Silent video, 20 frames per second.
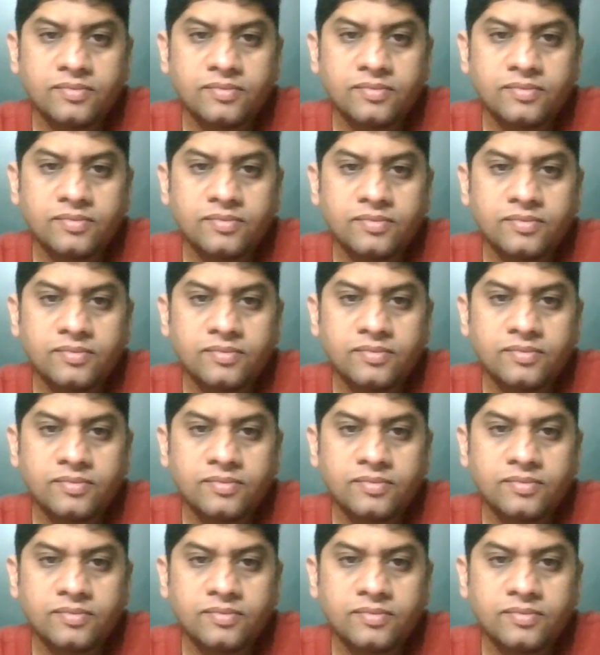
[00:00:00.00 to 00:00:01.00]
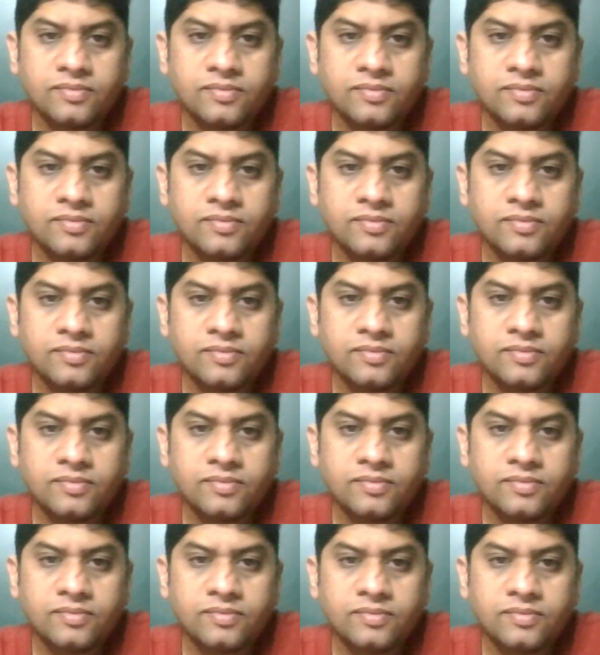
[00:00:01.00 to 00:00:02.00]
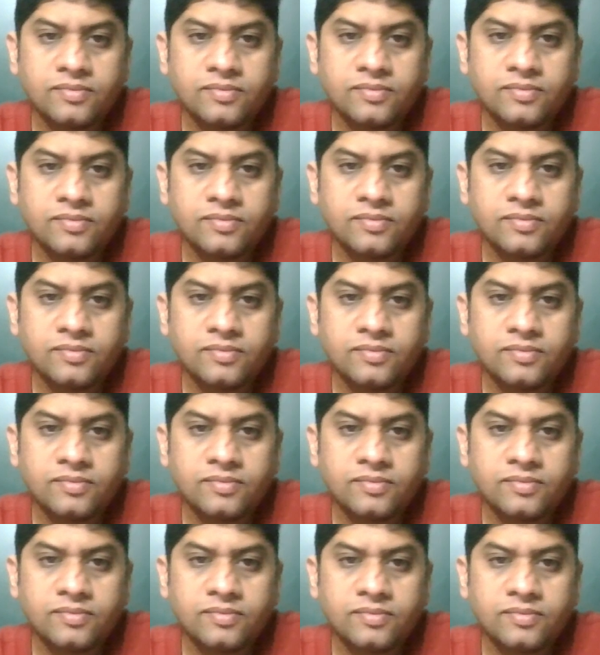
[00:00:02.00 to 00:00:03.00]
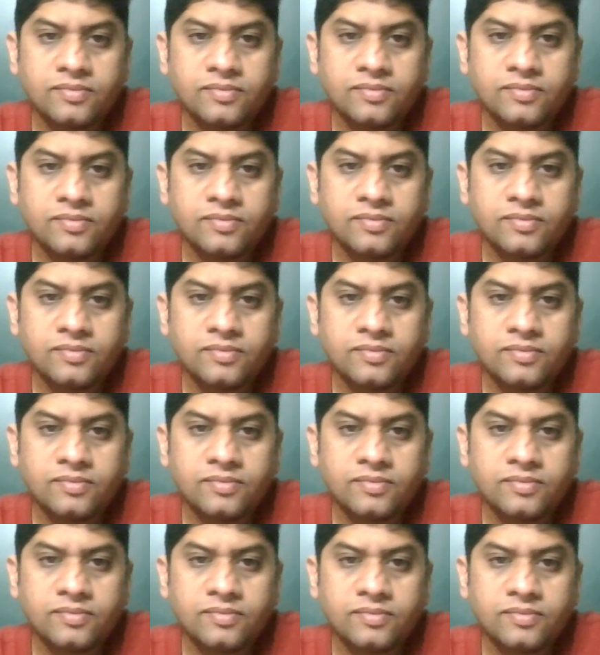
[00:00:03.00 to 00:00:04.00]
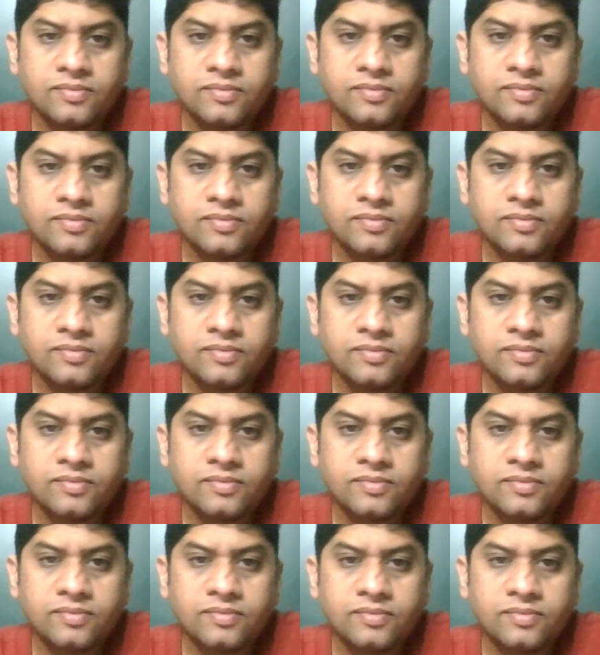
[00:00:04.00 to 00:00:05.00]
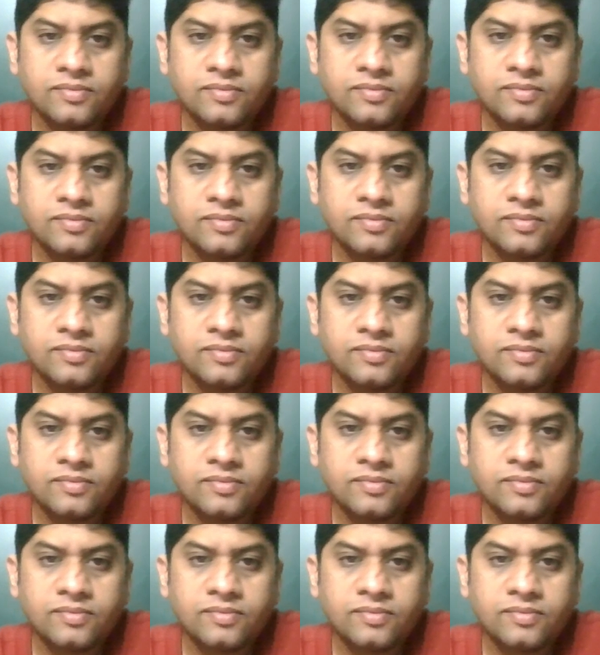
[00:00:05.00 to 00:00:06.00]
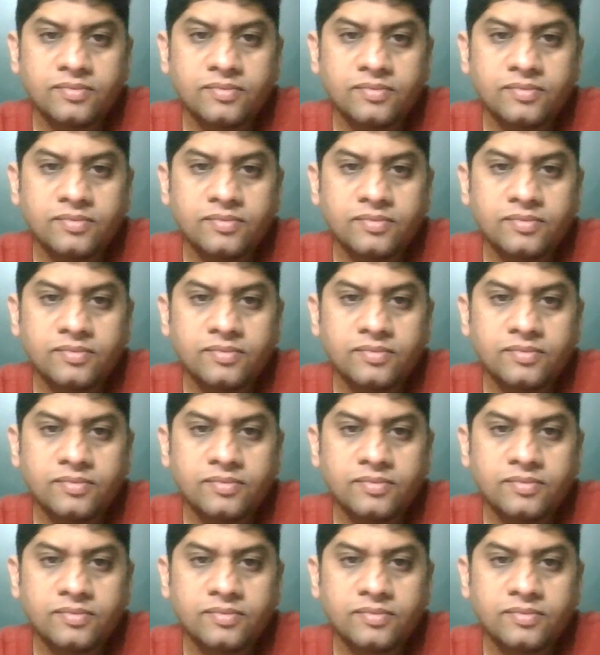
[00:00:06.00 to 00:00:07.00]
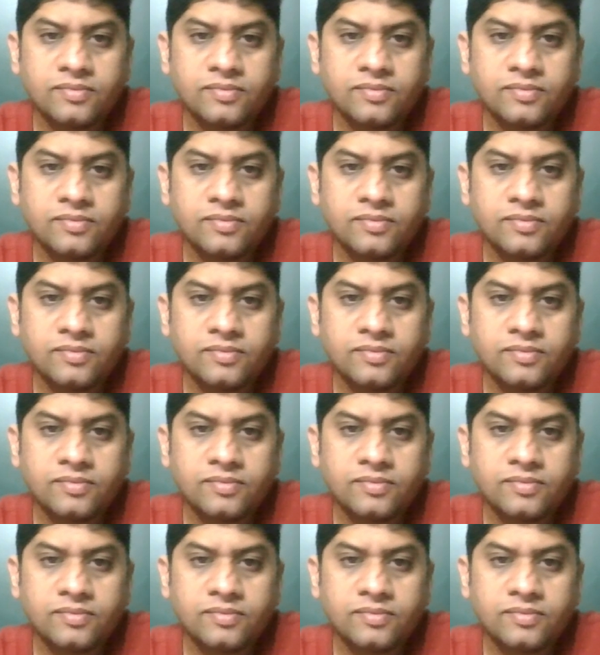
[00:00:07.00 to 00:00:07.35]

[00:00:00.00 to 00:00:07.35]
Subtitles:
(silence)